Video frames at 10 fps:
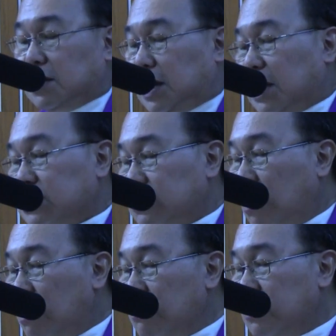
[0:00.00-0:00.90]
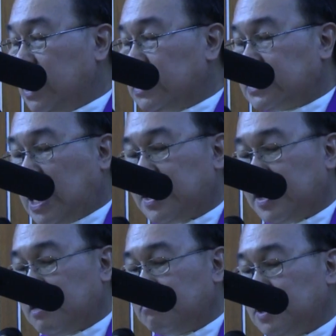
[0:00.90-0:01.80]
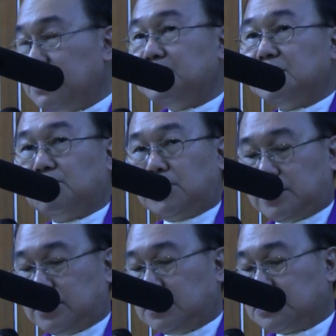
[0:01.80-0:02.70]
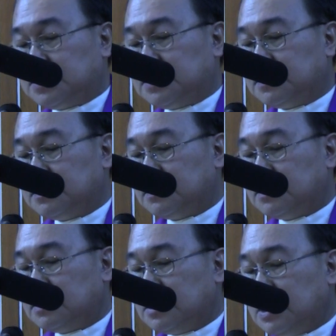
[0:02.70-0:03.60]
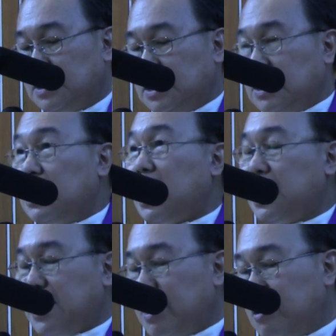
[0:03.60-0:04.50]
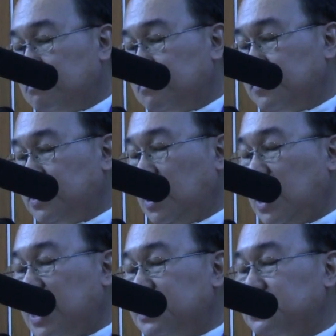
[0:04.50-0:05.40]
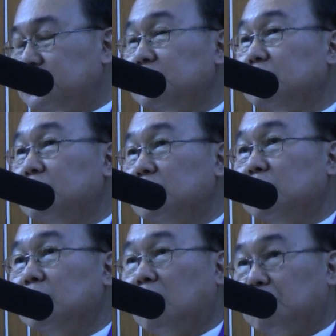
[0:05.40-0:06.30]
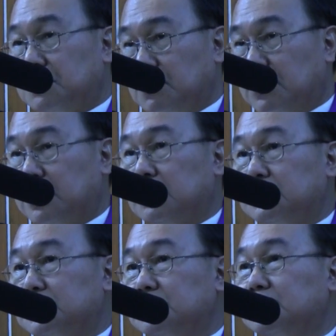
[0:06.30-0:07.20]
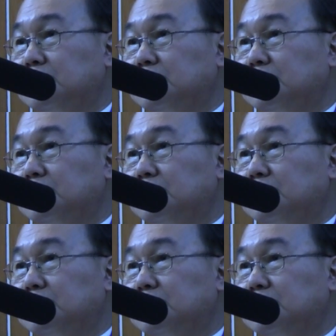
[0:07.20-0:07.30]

As long as I am in the world, I am the light of the world.